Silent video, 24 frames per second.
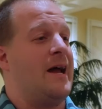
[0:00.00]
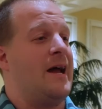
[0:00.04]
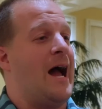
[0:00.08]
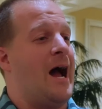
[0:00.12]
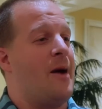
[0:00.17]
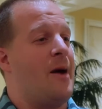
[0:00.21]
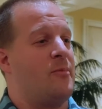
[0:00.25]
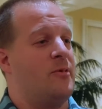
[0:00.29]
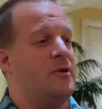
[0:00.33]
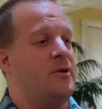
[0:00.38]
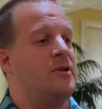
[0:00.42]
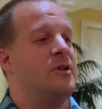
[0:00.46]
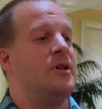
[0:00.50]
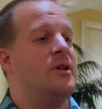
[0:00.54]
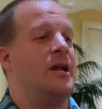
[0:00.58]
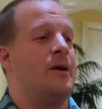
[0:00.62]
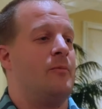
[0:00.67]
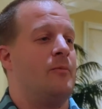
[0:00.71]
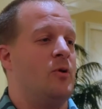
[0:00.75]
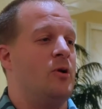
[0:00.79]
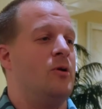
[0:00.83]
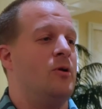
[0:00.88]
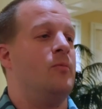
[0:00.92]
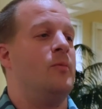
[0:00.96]
happen, then I'm
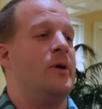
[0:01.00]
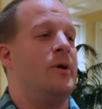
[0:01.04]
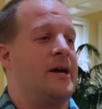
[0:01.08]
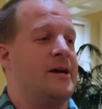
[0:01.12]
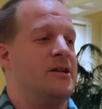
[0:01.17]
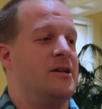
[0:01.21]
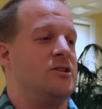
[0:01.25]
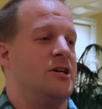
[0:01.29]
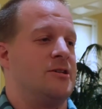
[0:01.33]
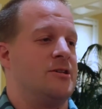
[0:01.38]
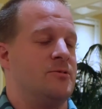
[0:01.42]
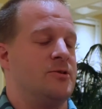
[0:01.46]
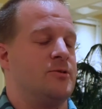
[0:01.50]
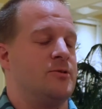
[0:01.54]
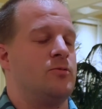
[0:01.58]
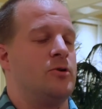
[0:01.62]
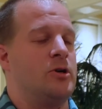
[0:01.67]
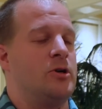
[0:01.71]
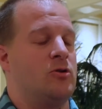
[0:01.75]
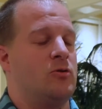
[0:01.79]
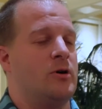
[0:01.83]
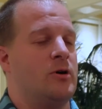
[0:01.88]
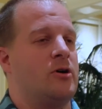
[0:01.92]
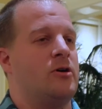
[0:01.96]
going to make adjustments
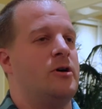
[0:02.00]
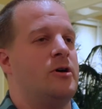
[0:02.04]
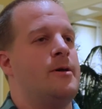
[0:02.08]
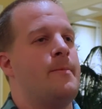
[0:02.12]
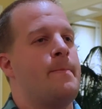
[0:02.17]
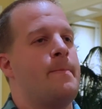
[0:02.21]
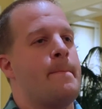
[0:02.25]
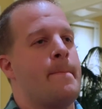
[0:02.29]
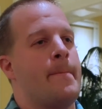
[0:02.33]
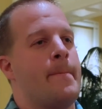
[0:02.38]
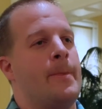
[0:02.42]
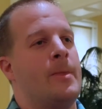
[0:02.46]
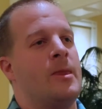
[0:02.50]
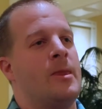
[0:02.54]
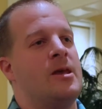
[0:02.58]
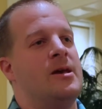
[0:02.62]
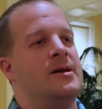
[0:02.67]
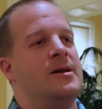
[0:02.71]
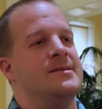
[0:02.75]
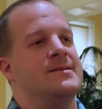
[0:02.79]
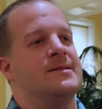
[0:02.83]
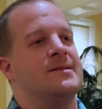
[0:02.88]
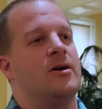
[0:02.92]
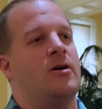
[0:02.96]
pretty quickly
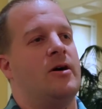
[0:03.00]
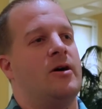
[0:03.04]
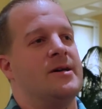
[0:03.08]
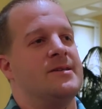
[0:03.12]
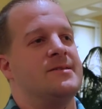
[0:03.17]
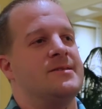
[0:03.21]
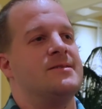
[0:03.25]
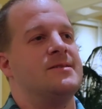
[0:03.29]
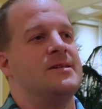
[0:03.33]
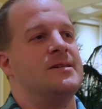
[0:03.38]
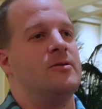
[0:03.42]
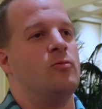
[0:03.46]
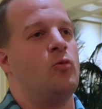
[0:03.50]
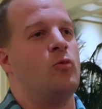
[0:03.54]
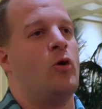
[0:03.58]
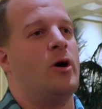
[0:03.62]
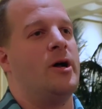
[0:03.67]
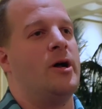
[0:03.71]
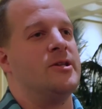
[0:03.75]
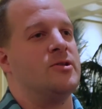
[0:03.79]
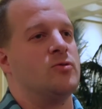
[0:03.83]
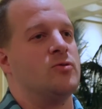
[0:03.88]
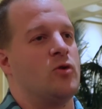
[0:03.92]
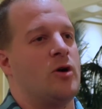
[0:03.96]
until I see
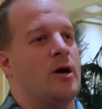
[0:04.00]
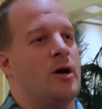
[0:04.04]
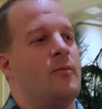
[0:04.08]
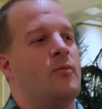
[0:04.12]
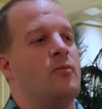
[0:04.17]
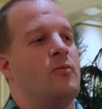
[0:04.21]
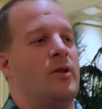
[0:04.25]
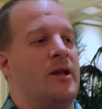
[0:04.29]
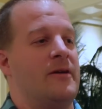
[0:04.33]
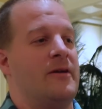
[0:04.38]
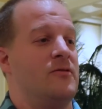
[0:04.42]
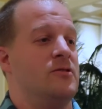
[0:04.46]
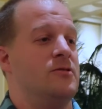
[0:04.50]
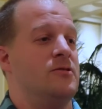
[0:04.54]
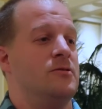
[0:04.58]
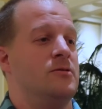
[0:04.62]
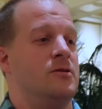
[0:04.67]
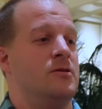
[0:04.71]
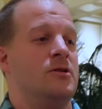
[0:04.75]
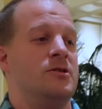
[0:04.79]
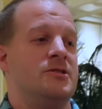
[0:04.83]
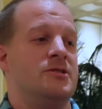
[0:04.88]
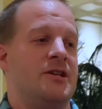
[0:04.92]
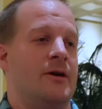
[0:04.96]
ones where I'm
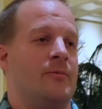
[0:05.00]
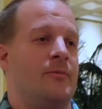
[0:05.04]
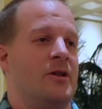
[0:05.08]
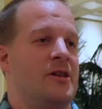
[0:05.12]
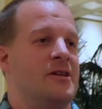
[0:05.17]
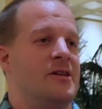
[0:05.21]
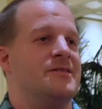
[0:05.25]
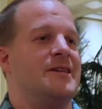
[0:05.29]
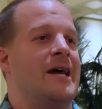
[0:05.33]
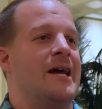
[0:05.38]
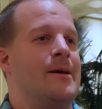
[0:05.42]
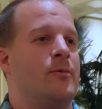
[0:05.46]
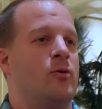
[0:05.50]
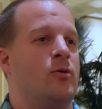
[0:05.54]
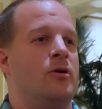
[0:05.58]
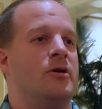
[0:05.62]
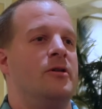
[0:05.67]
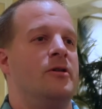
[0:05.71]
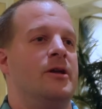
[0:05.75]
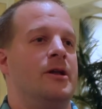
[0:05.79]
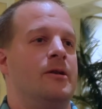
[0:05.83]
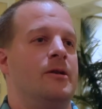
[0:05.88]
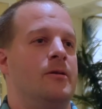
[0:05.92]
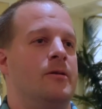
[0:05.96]
leaving some on the table,
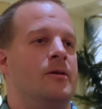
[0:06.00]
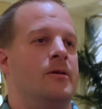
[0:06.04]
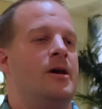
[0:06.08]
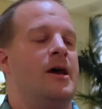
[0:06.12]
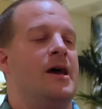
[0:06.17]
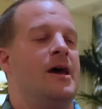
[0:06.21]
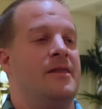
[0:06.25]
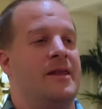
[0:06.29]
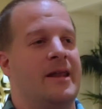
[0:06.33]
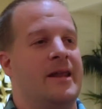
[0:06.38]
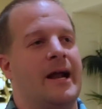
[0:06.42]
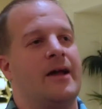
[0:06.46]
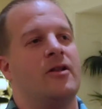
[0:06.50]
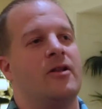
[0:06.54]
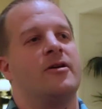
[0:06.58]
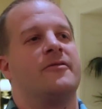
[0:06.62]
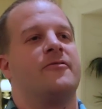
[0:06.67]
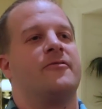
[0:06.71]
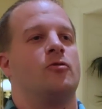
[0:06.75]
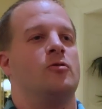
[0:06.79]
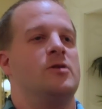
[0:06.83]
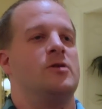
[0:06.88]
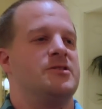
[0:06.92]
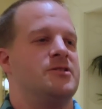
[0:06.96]
and then I look
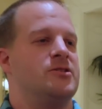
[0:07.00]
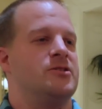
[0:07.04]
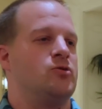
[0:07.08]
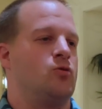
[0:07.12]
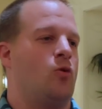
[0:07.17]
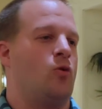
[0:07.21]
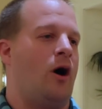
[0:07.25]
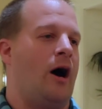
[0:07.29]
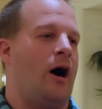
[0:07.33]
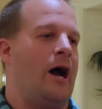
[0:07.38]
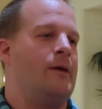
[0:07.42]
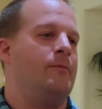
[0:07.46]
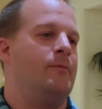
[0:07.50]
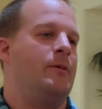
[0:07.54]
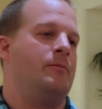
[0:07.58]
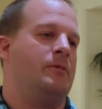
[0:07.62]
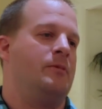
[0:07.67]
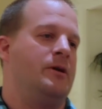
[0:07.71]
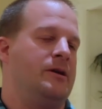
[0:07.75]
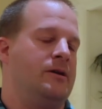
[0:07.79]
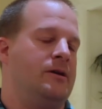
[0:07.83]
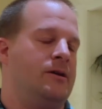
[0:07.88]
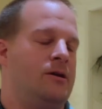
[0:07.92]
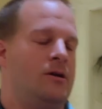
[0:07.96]
for reasons why.
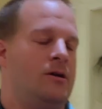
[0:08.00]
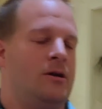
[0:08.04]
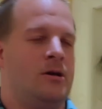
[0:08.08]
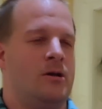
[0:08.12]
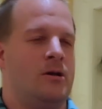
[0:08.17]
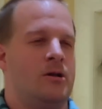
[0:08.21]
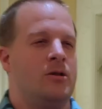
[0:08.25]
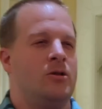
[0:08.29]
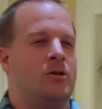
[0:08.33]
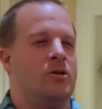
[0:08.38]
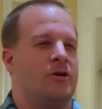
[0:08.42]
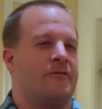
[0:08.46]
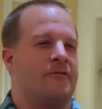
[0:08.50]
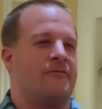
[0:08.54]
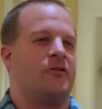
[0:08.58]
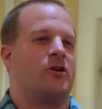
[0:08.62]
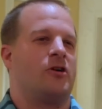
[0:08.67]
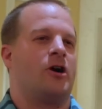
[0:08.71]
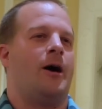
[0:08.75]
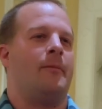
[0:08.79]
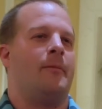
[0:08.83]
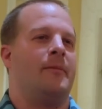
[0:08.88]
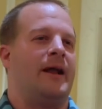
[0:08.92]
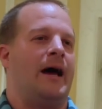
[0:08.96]
Maybe look for
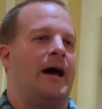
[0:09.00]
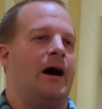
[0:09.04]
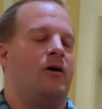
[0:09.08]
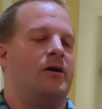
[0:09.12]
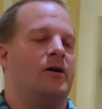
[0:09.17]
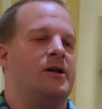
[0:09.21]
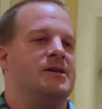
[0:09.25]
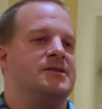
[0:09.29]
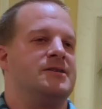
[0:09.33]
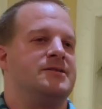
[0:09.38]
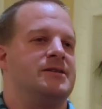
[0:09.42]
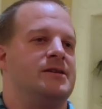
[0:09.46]
commonalities,